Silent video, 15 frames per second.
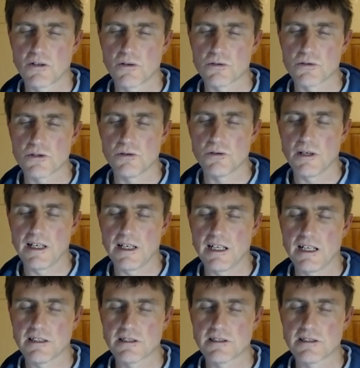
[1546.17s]
your true
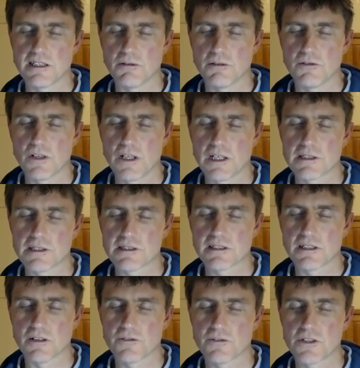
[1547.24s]
identity, reveal
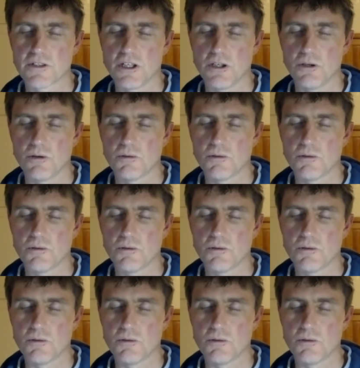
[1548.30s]
itself to you.